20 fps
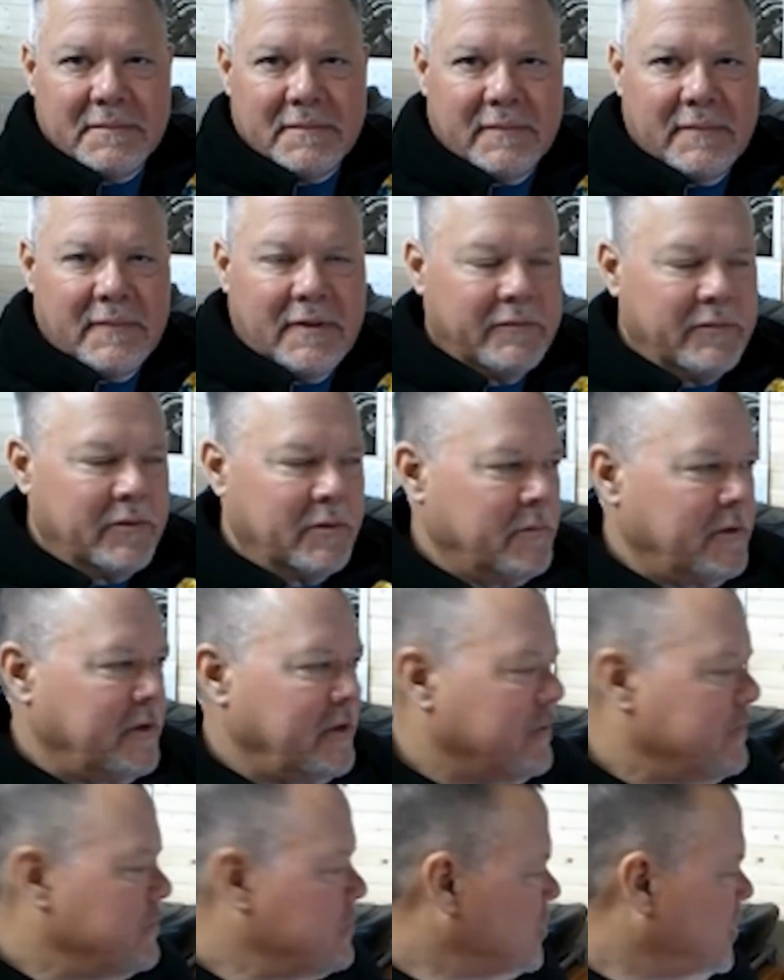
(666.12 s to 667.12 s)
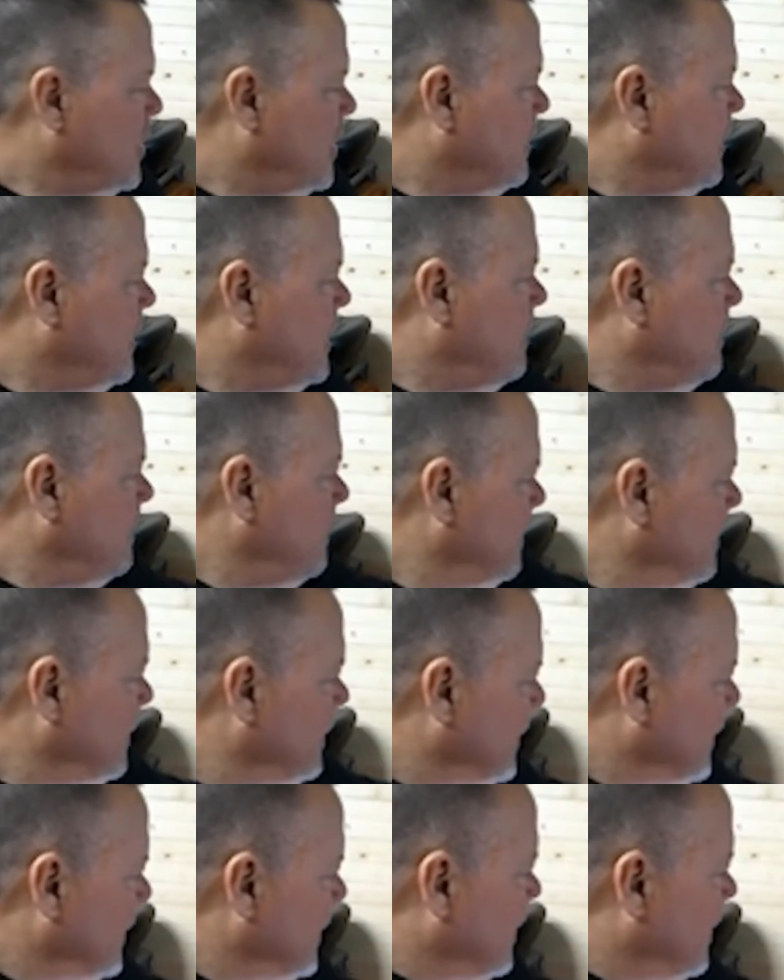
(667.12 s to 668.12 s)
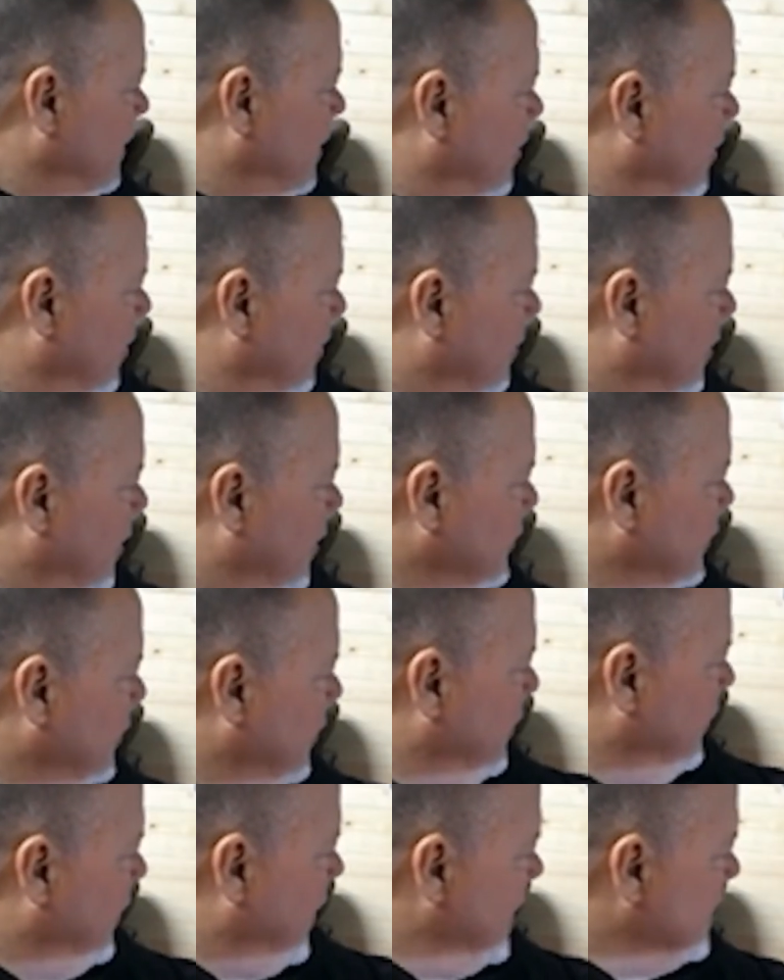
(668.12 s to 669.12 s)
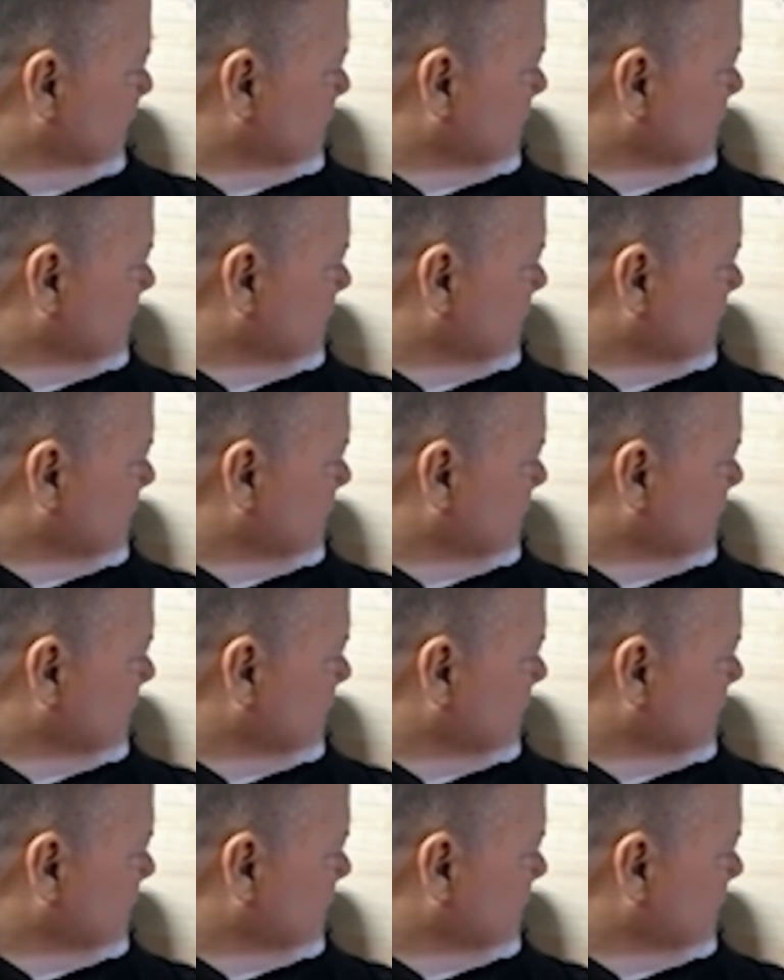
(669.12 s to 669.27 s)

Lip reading: give them another shout out. Also, I asked